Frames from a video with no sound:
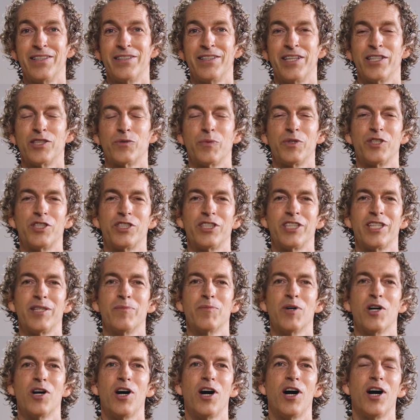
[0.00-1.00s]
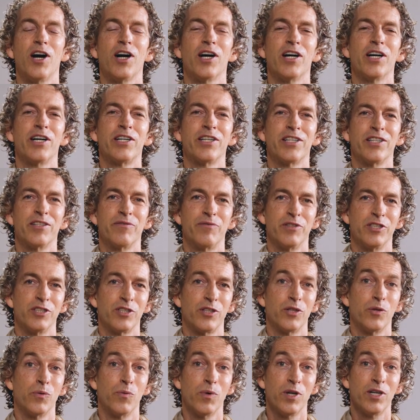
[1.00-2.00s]
Things which seem hard in the
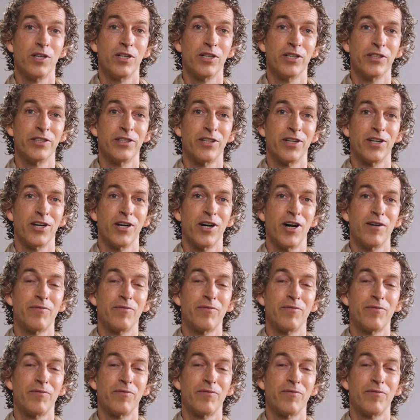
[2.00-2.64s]
physical world are